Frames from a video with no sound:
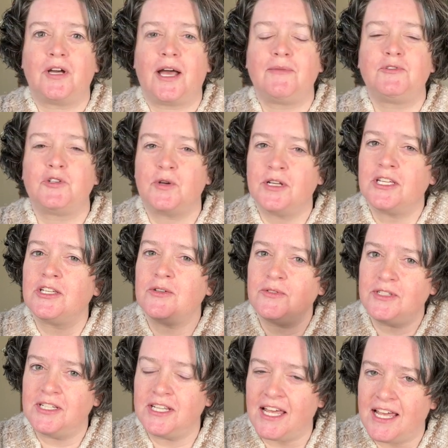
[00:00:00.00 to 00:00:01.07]
joining you
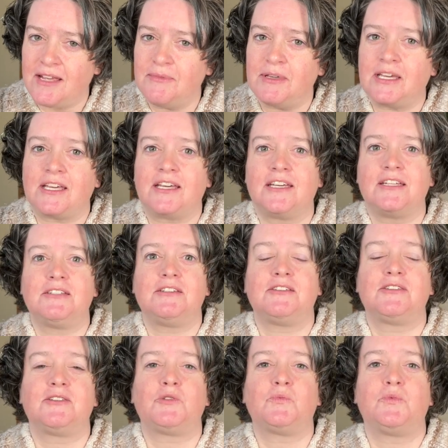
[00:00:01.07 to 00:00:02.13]
today
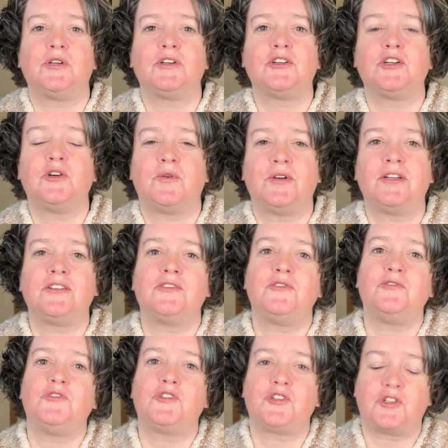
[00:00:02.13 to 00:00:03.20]
because we are going
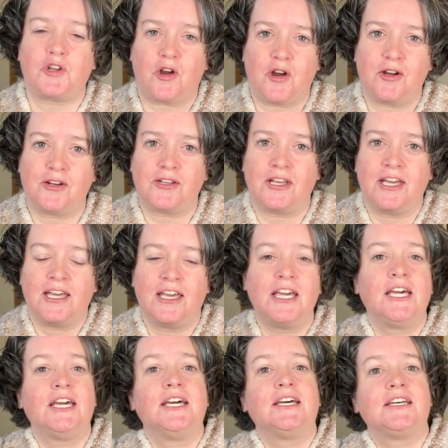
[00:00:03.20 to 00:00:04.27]
to start
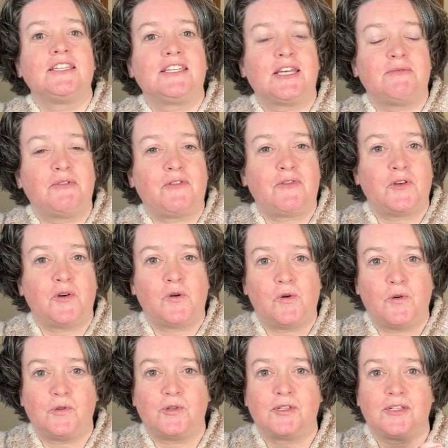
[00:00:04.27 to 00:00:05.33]
some of
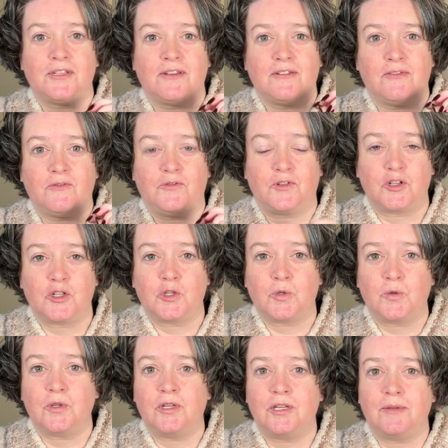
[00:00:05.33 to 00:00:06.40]
those
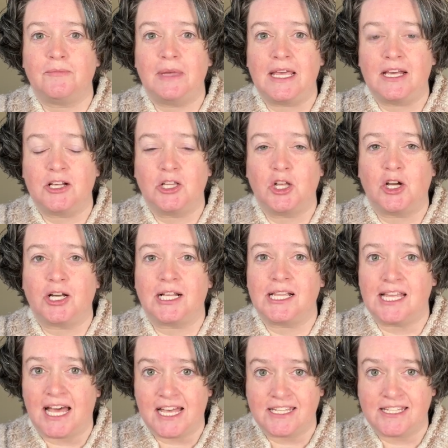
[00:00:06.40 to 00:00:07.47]
virtual make-along
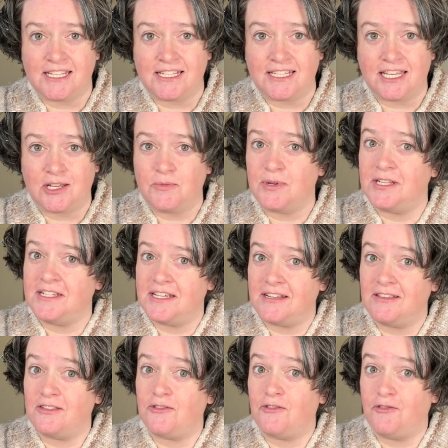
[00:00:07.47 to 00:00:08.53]
classes like we did
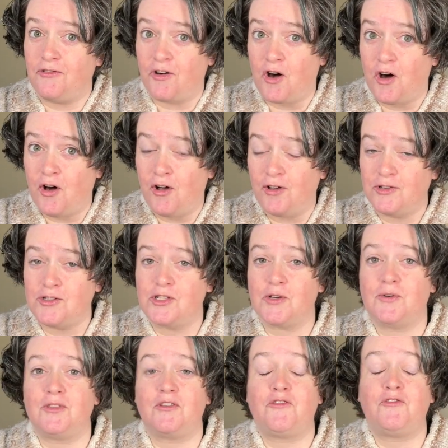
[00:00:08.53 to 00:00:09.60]
in the fall. So
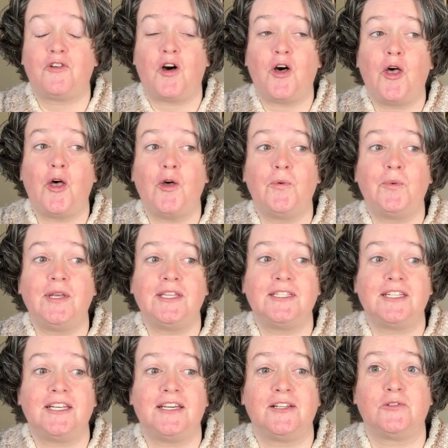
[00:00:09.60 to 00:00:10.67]
in the fall, we
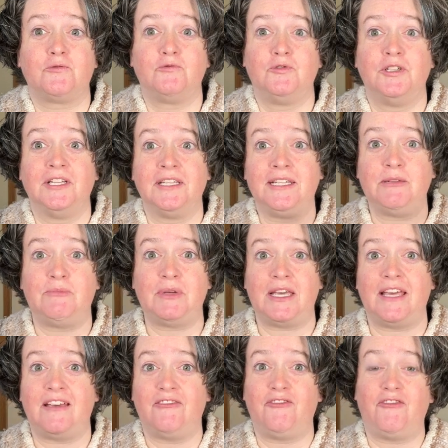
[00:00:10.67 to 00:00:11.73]
did a really
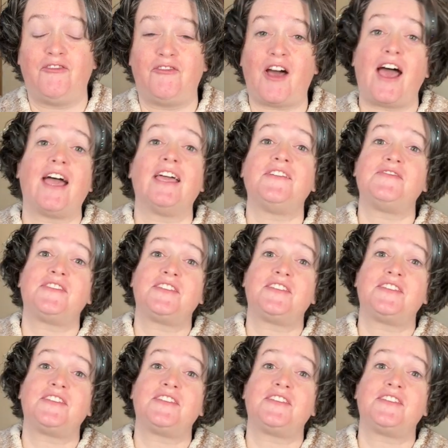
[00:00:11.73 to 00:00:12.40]
big 5